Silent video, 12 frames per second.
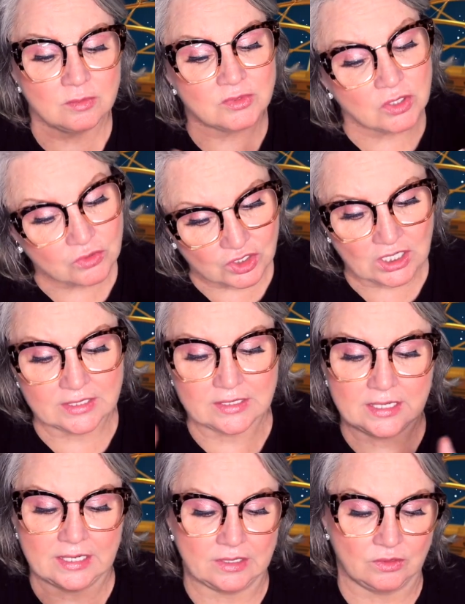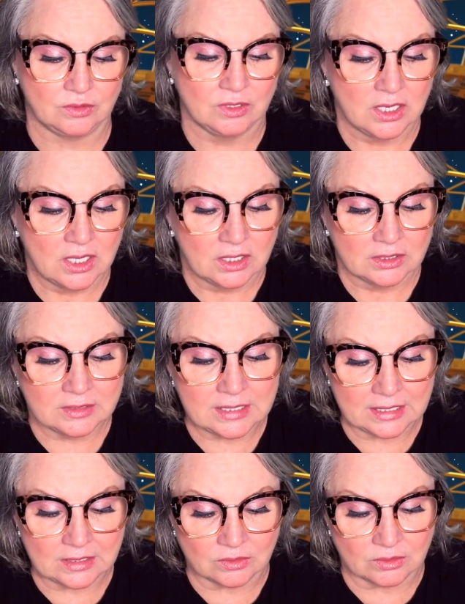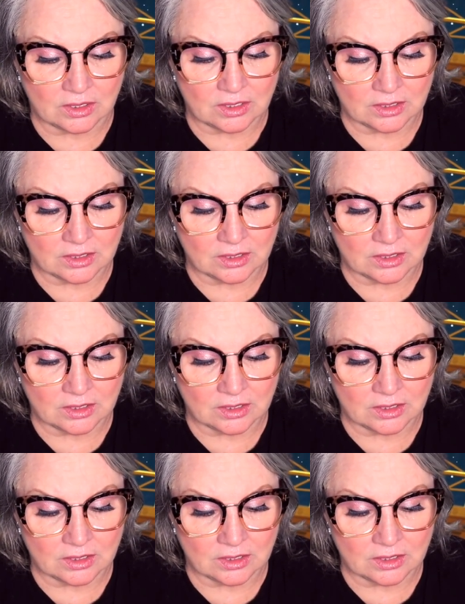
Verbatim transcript: so check that out. Now,